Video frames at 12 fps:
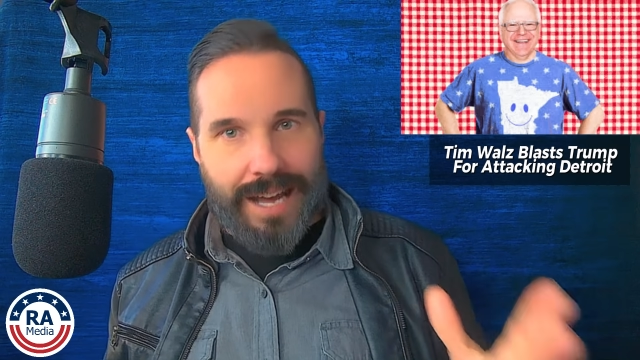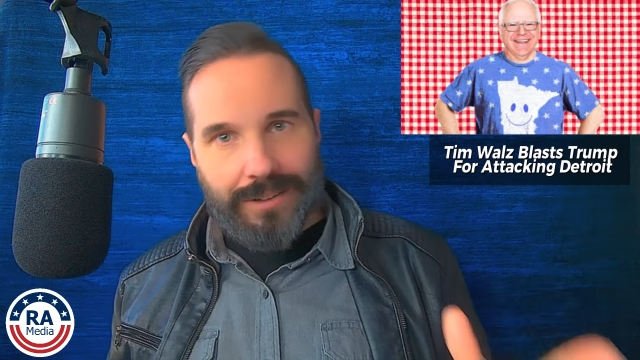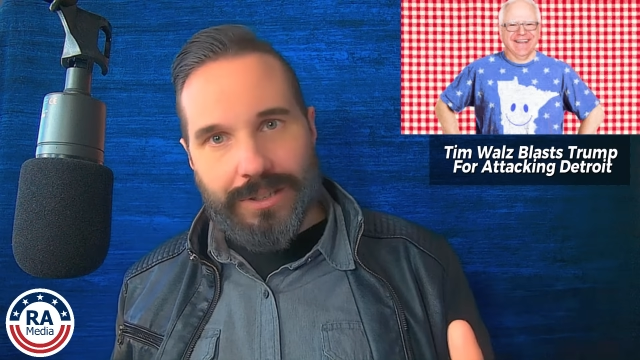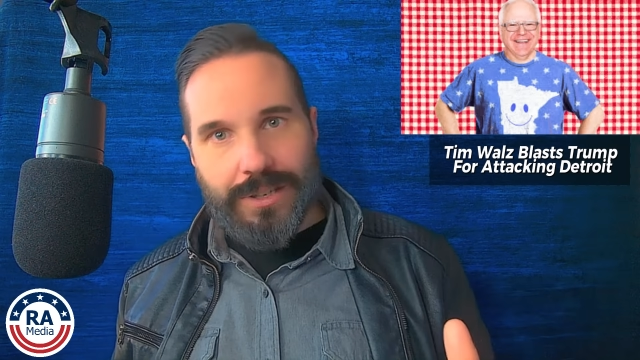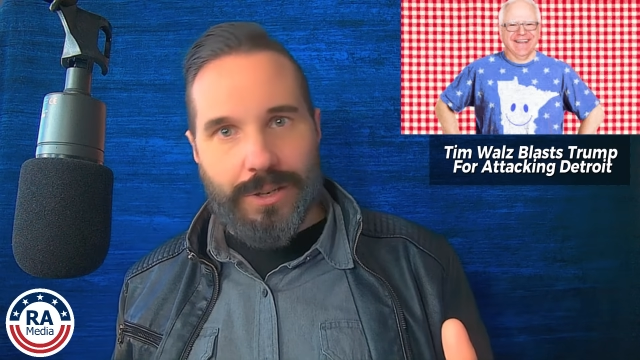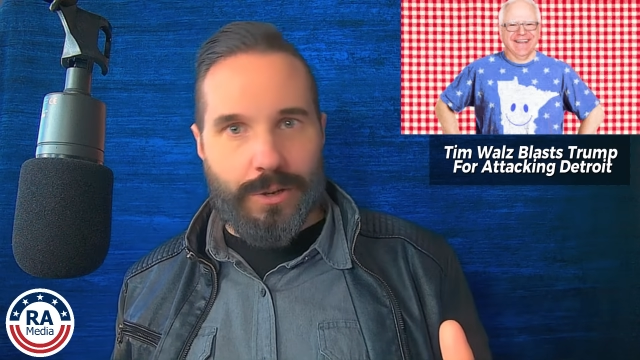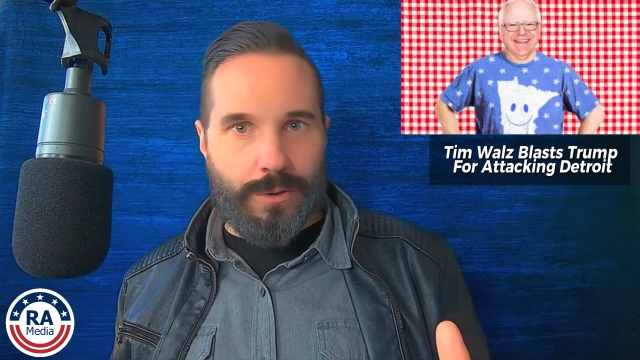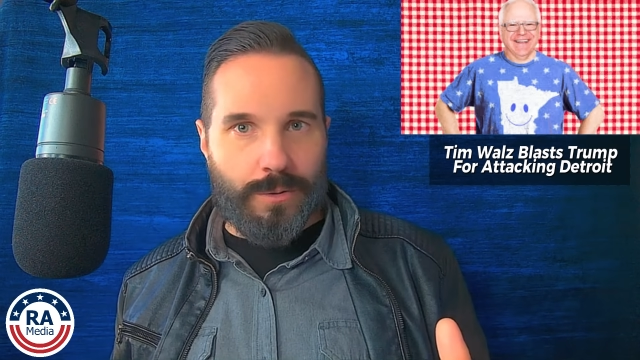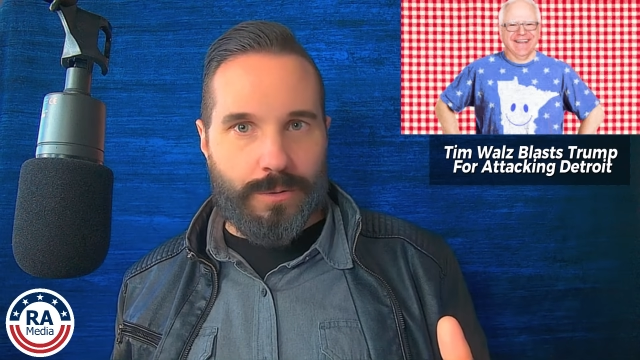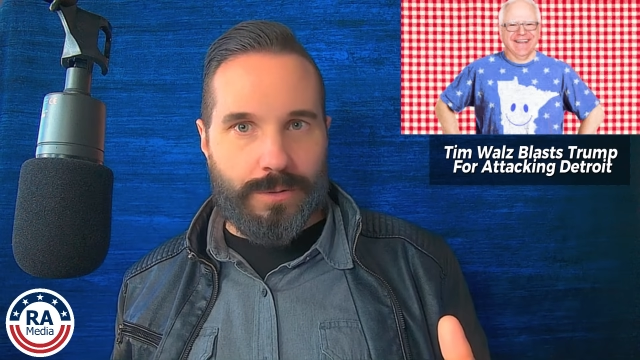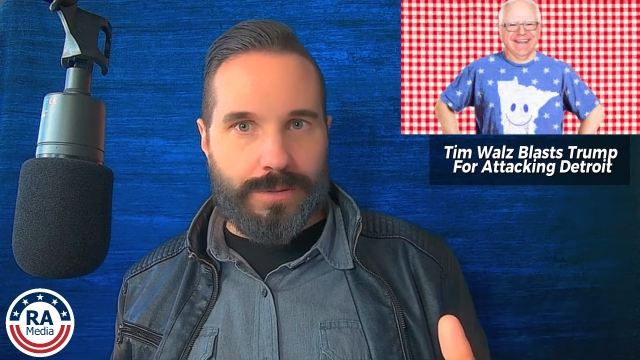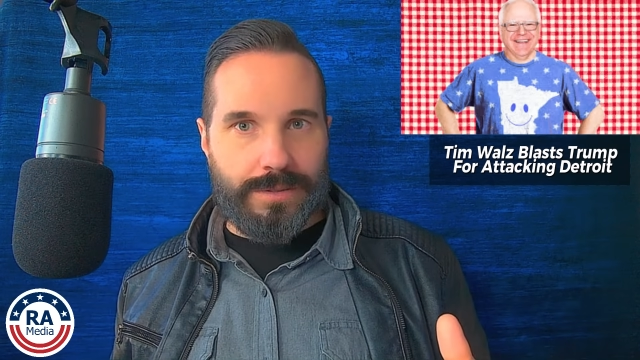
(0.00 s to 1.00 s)
Speaker 1: telling
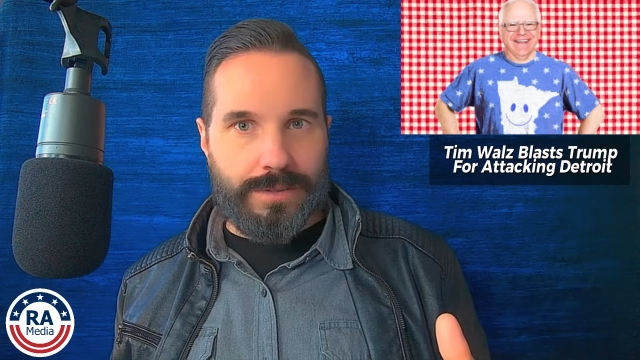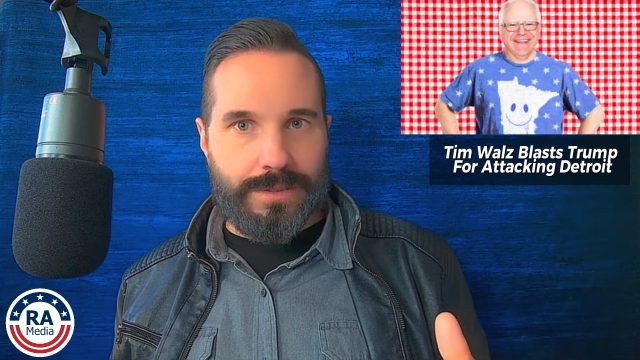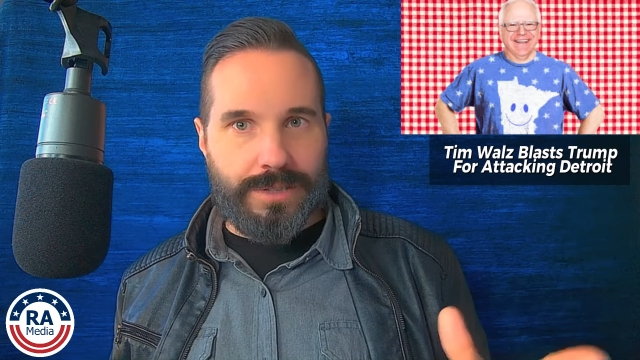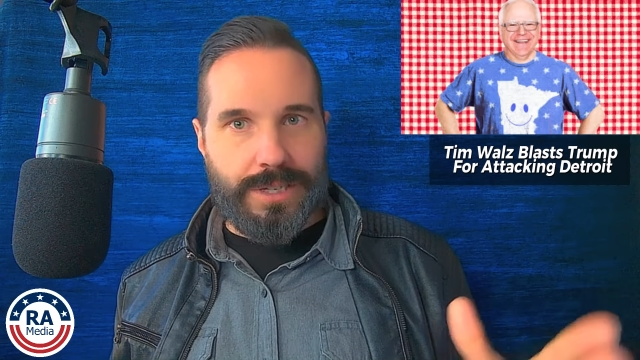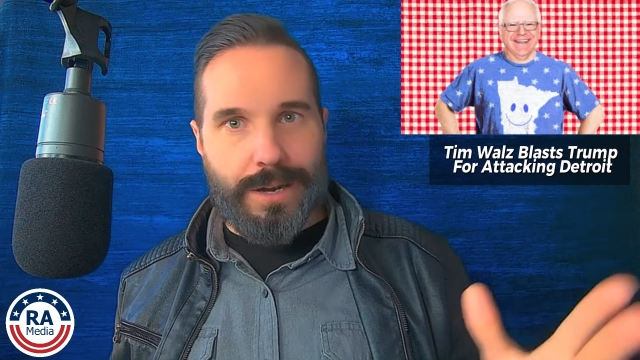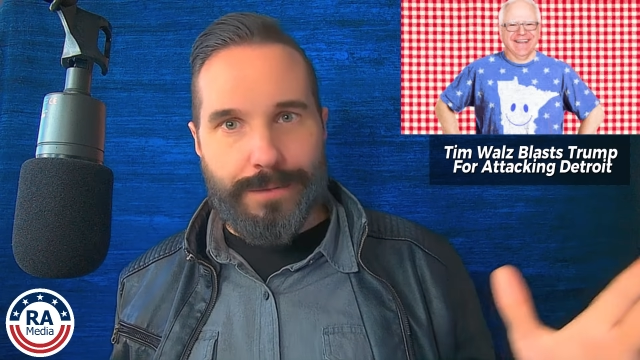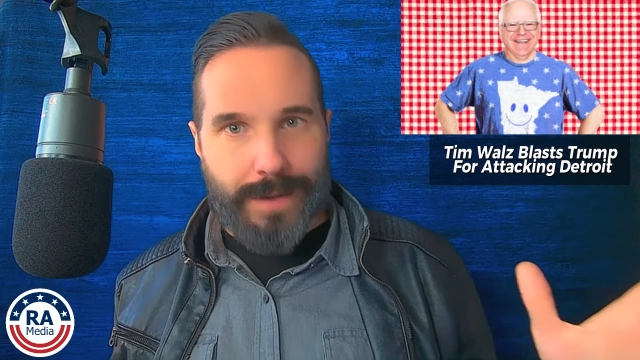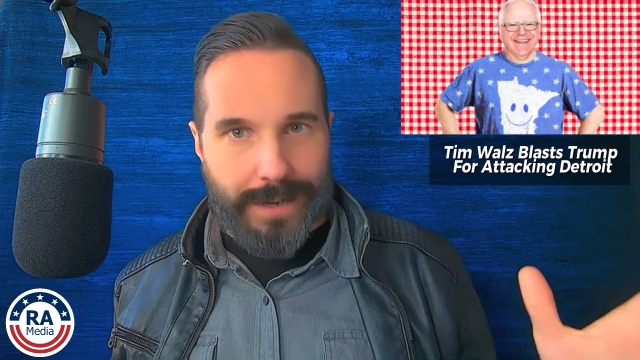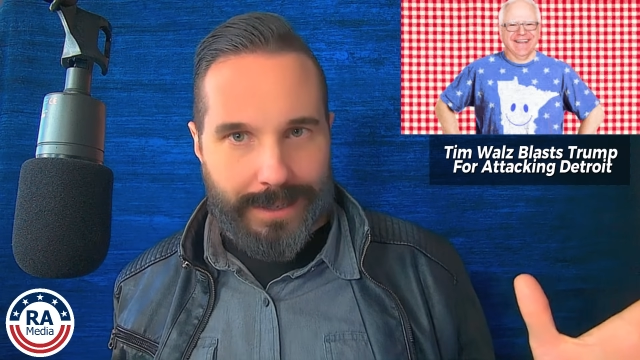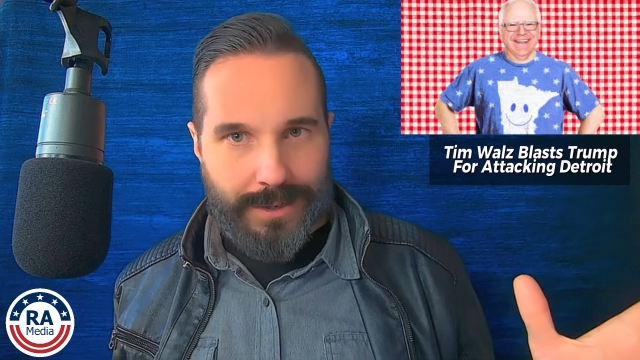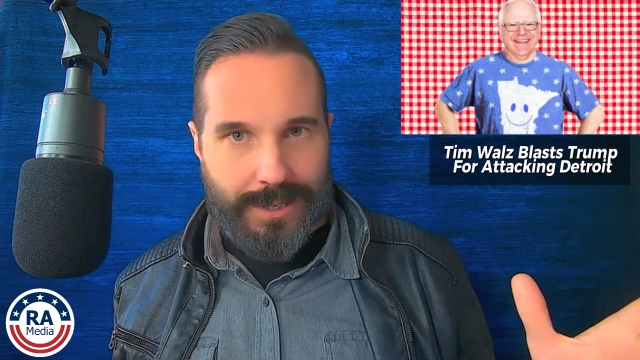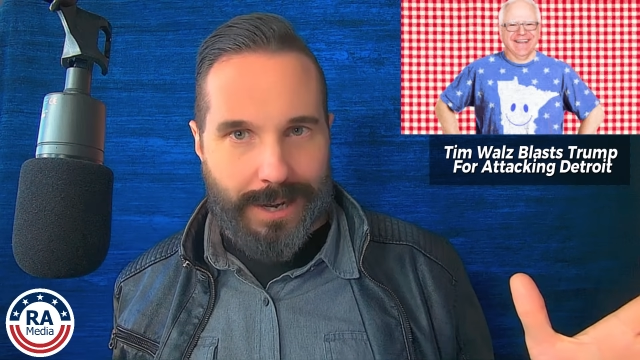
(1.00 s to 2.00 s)
you to go
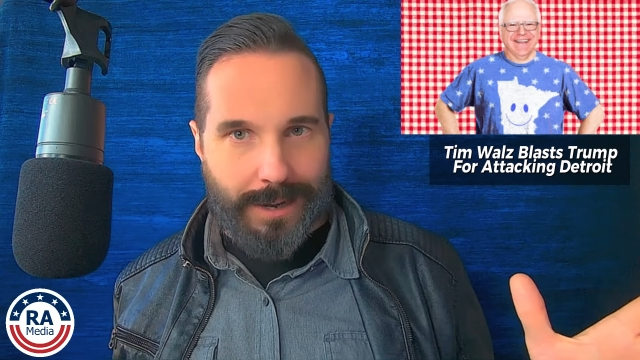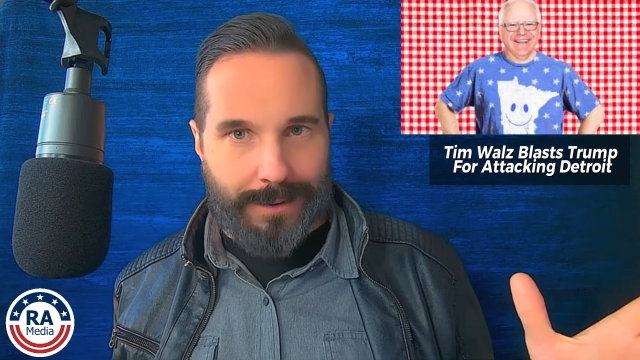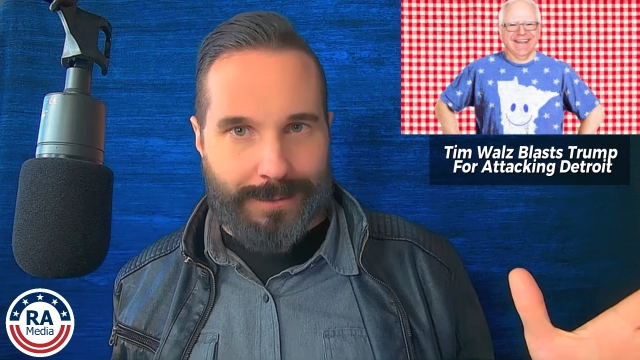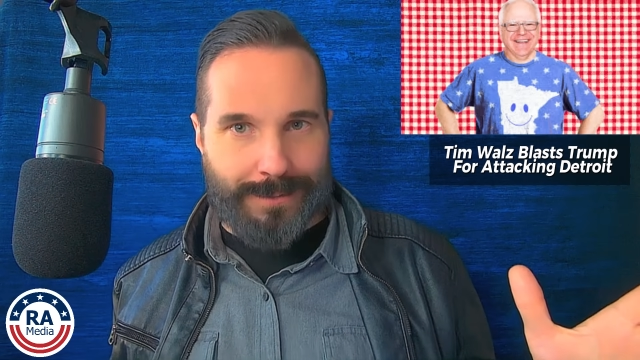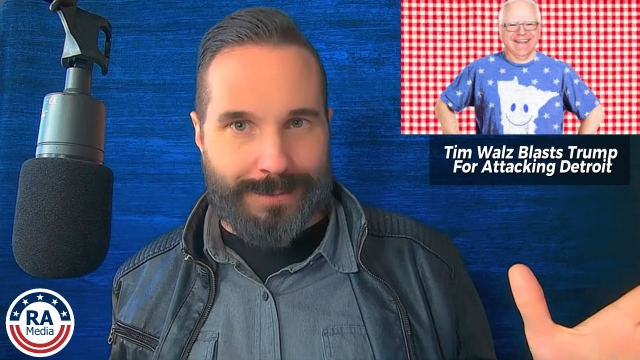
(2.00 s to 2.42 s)
fuck yourself.